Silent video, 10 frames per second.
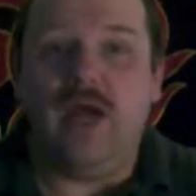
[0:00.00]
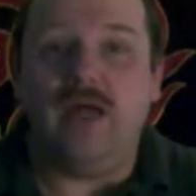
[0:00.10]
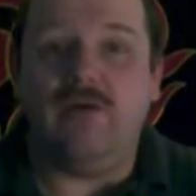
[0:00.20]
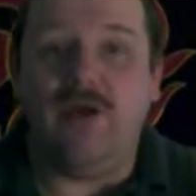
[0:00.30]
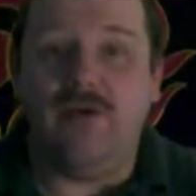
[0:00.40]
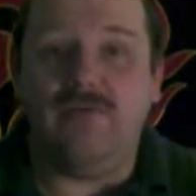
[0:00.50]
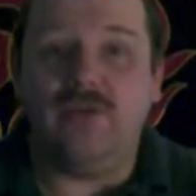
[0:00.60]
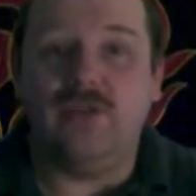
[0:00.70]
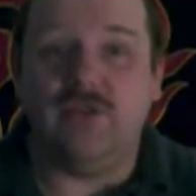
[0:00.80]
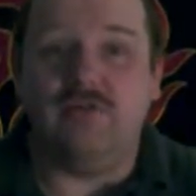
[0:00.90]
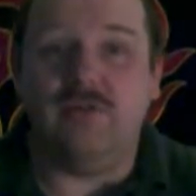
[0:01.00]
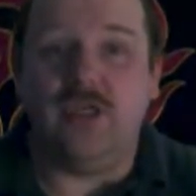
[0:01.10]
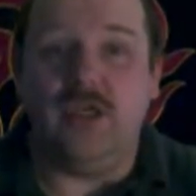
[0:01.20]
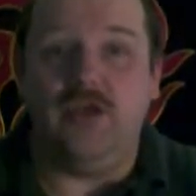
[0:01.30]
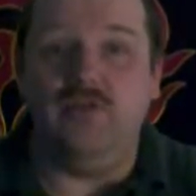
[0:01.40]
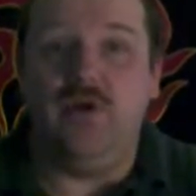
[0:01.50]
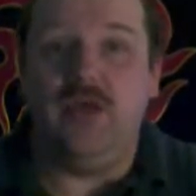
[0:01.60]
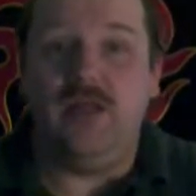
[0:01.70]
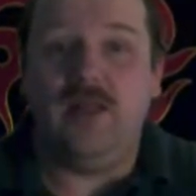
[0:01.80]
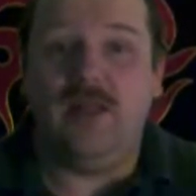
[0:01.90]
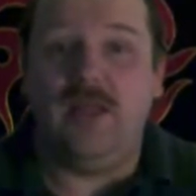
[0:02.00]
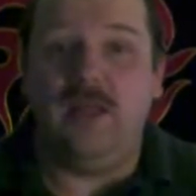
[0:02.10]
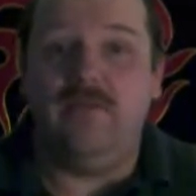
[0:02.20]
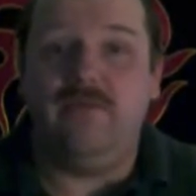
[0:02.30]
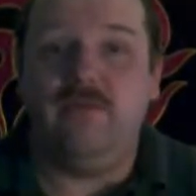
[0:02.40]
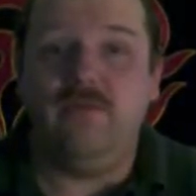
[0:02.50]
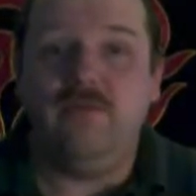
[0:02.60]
I don't have to serve to you. Leave.